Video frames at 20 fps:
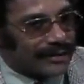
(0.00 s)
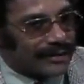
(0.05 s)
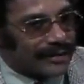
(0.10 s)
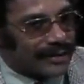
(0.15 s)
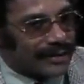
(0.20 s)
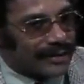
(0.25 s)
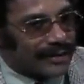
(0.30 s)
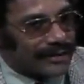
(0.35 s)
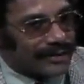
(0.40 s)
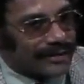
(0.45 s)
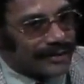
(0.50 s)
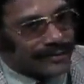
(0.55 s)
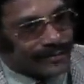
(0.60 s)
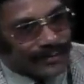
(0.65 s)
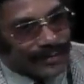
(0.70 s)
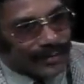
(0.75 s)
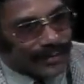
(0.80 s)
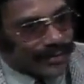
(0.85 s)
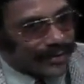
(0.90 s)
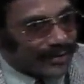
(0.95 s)
and then,
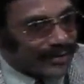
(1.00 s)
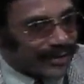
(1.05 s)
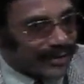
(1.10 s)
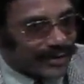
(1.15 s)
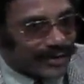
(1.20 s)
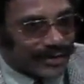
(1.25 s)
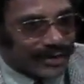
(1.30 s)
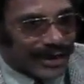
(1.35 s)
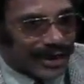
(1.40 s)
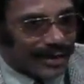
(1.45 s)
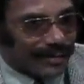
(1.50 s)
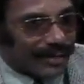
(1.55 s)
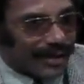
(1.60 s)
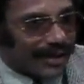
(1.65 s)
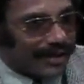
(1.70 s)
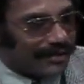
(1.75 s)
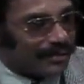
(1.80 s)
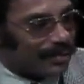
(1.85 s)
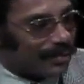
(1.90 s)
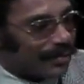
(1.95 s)
of course, she's kind of
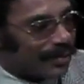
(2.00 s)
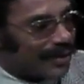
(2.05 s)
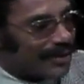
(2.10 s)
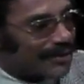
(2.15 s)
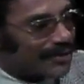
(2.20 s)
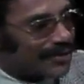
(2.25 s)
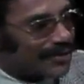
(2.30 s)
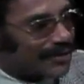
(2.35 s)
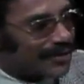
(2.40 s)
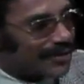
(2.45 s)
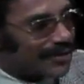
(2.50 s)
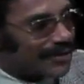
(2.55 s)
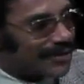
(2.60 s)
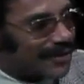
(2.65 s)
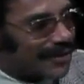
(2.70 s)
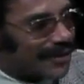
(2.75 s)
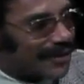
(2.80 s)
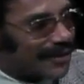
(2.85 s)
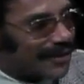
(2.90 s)
my inspiration, and